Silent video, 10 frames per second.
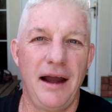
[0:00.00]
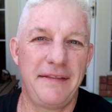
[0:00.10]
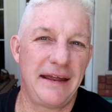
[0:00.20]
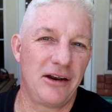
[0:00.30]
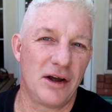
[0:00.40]
I
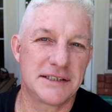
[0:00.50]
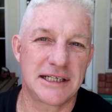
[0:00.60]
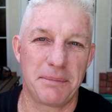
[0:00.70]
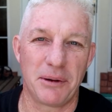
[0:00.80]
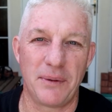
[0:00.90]
then lost a
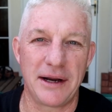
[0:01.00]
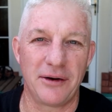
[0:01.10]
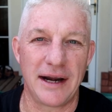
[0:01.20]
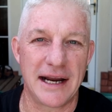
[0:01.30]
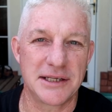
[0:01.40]
couple of
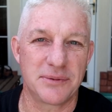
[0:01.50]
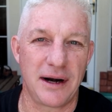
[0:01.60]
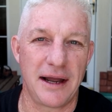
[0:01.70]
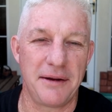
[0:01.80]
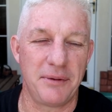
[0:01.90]
regular hands where
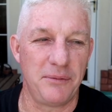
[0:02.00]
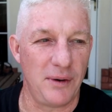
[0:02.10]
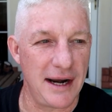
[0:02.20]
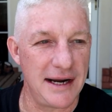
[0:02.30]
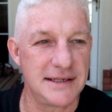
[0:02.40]
I would
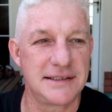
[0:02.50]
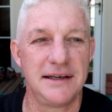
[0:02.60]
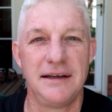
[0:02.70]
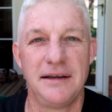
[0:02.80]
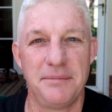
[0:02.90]
raise,
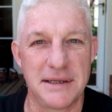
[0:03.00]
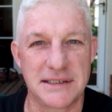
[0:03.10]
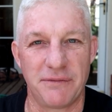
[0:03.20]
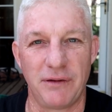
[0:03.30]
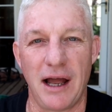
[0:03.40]
miss
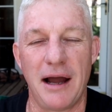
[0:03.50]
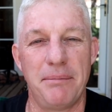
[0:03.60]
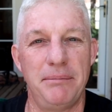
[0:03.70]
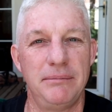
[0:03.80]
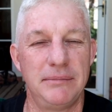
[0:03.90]
the
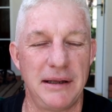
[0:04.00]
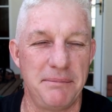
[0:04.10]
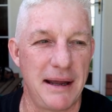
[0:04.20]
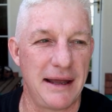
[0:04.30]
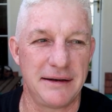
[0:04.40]
flop, they
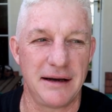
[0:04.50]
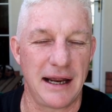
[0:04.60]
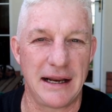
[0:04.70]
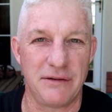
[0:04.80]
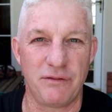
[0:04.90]
bet. I
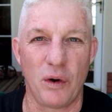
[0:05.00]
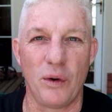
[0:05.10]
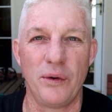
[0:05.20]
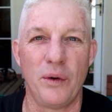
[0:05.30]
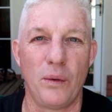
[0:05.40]
had to
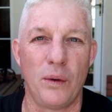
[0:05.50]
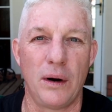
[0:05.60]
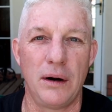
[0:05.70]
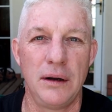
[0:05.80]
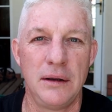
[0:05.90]
fold
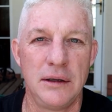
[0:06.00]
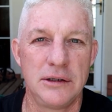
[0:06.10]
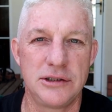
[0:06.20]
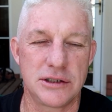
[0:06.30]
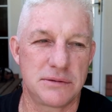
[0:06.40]
or
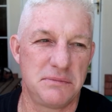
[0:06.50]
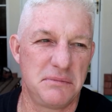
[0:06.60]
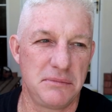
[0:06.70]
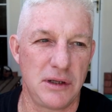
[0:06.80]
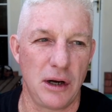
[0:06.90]
just,
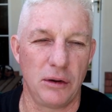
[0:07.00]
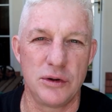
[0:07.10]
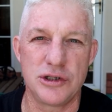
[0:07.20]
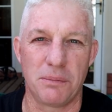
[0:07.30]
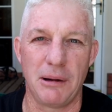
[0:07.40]
you know, lose your